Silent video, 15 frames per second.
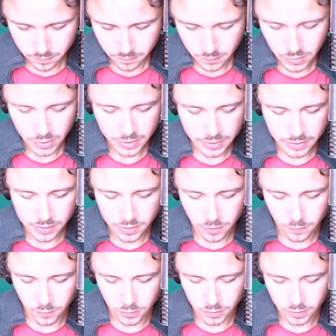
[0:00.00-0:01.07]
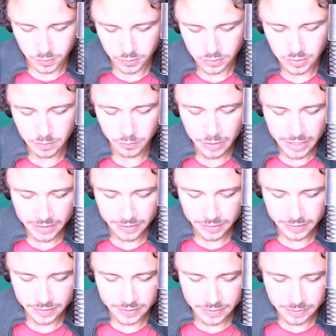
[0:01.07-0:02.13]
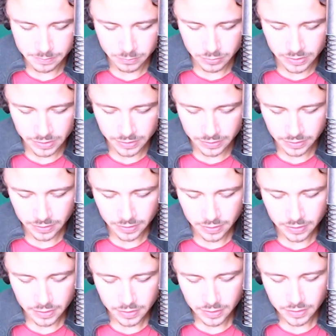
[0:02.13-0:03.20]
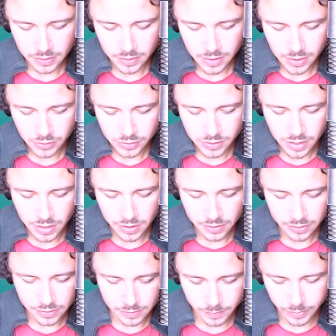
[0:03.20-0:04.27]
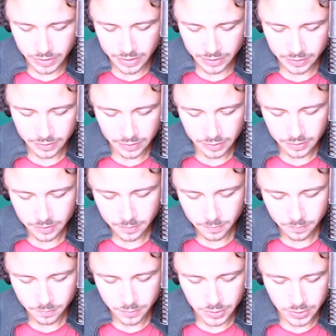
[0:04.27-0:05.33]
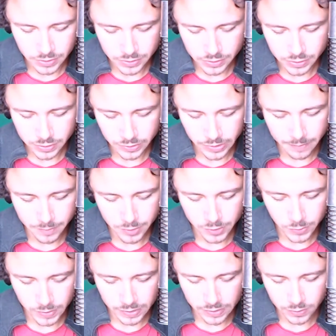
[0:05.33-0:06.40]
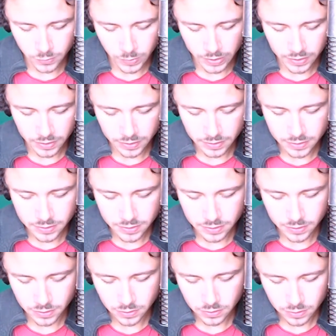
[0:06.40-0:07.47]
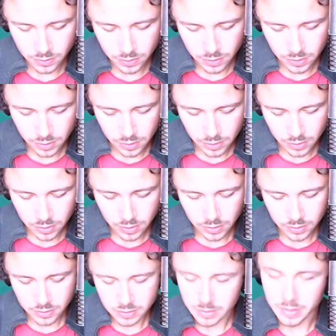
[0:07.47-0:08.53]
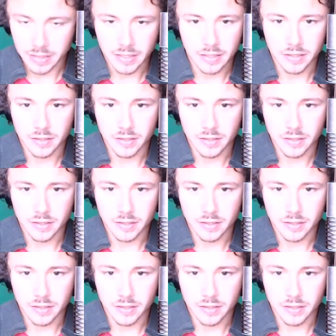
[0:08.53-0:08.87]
Okay, that's helpful too. So the black keys play not just on the black key, but also in between the white keys too. Something I didn't